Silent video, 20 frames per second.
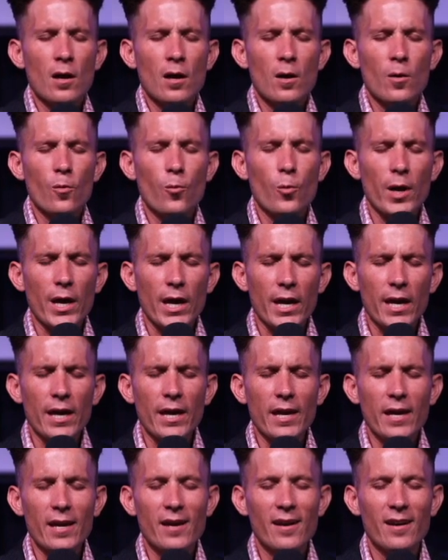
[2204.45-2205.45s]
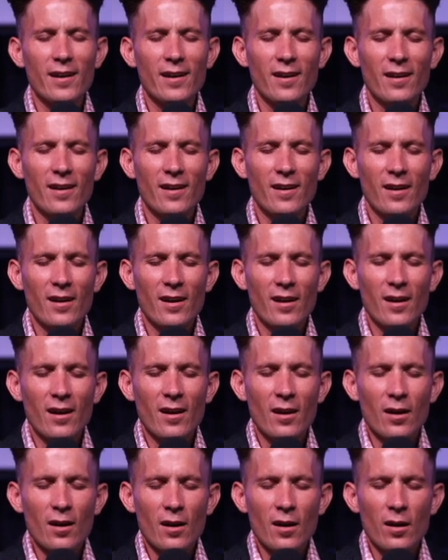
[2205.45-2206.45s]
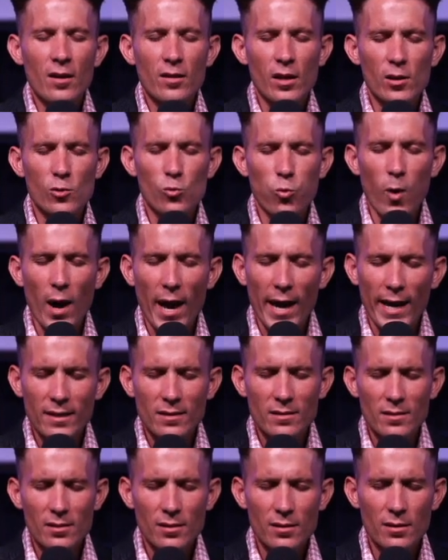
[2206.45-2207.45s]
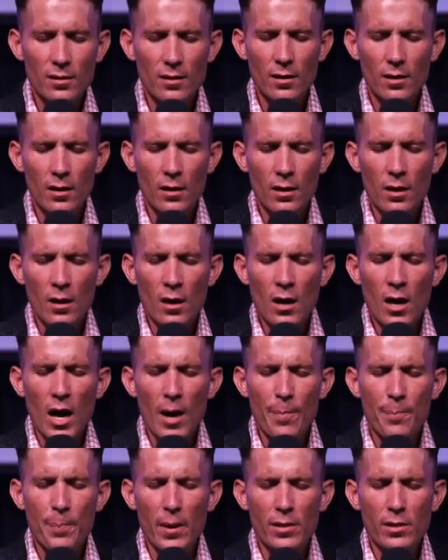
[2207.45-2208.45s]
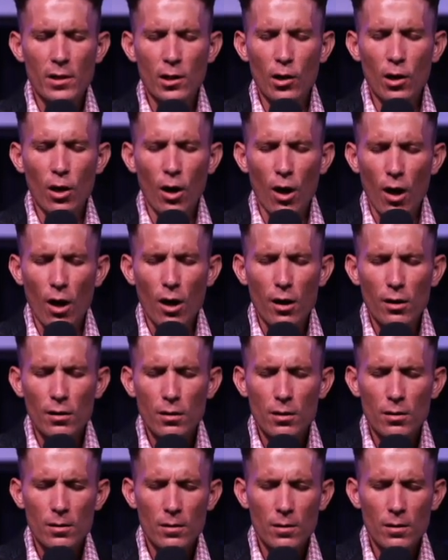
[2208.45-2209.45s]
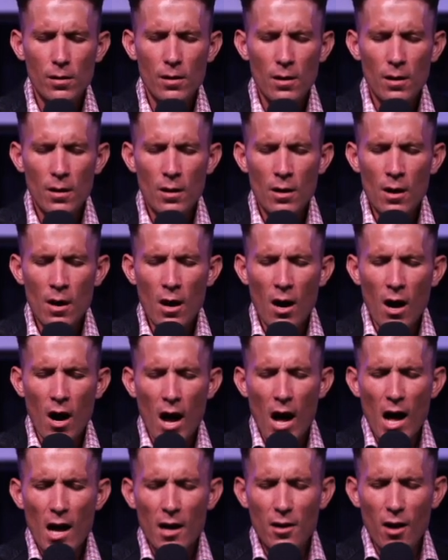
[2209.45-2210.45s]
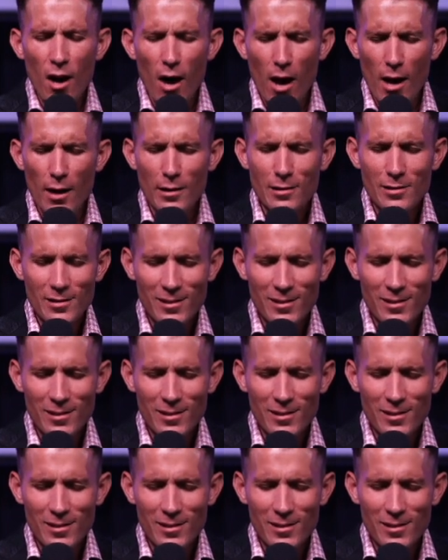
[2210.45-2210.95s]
We that wait upon the Lord our God